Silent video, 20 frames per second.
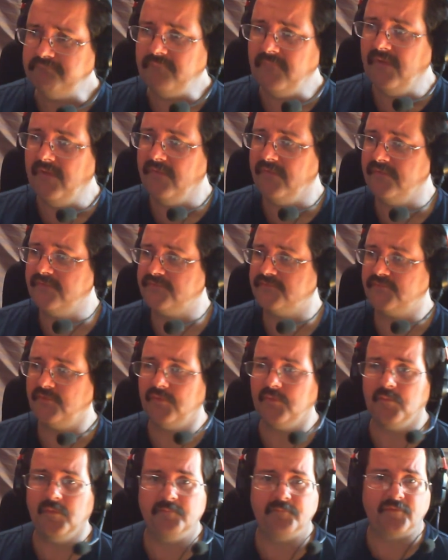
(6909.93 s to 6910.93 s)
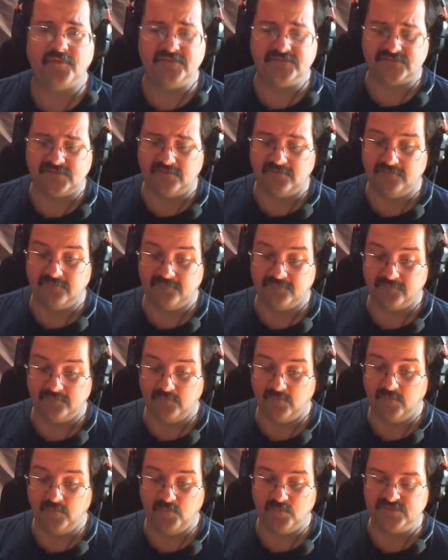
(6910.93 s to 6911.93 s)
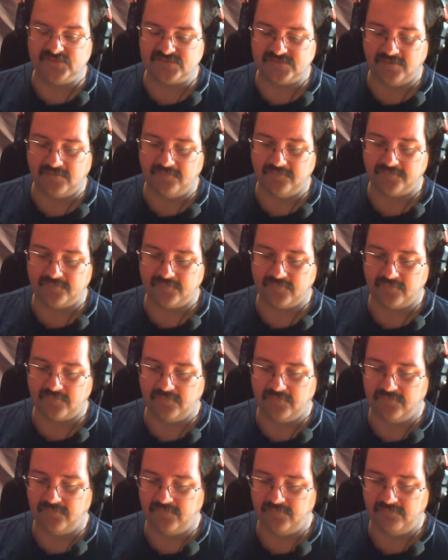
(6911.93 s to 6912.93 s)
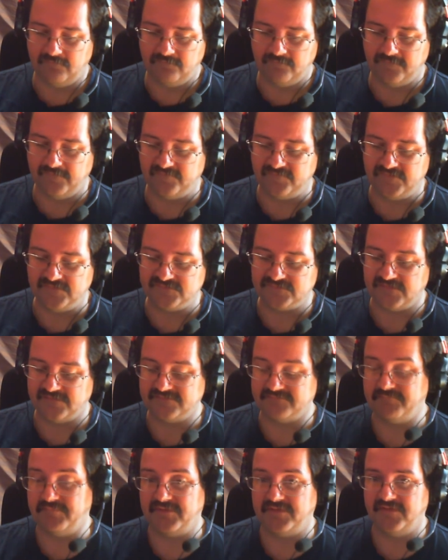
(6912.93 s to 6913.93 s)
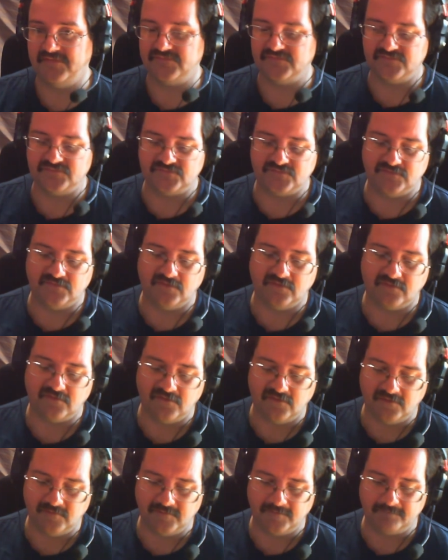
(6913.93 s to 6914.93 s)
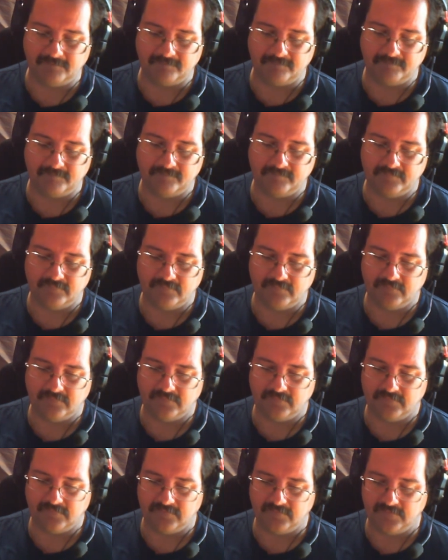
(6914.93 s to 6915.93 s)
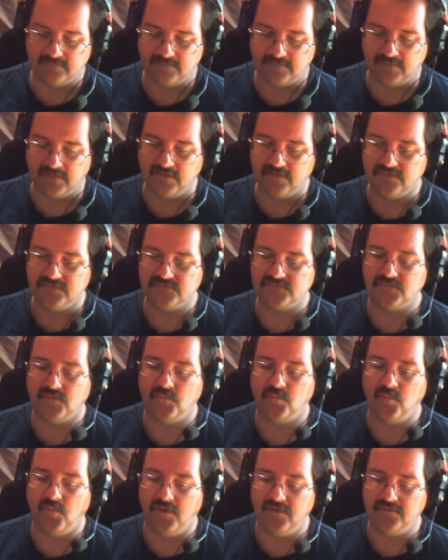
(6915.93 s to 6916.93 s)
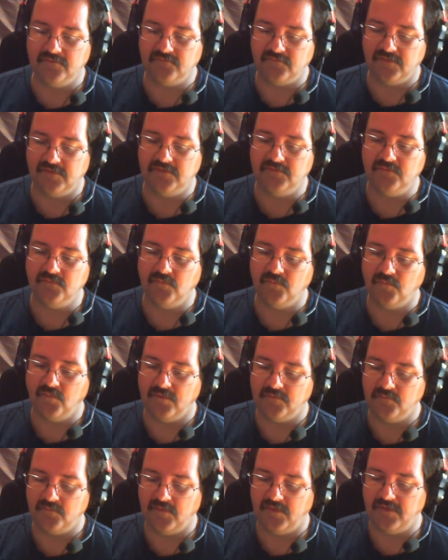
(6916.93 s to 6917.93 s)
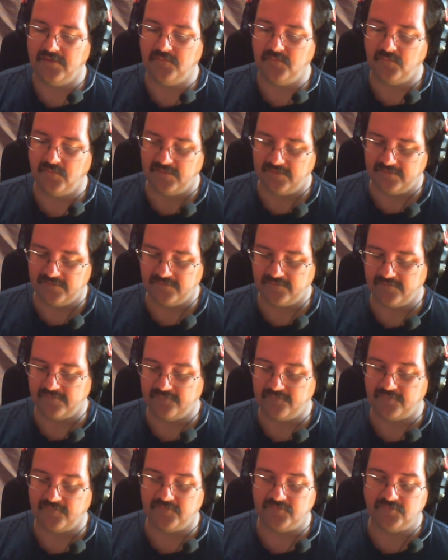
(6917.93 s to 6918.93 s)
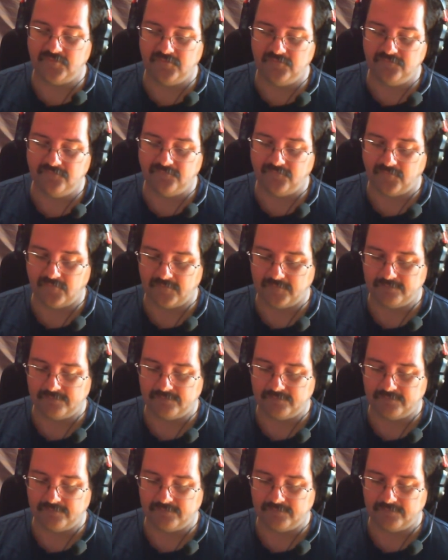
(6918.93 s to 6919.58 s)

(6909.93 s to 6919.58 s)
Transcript: The store would sell it for 50 cents because it's an uncommon. So 1 green, 1 white, 1 other for 2/4.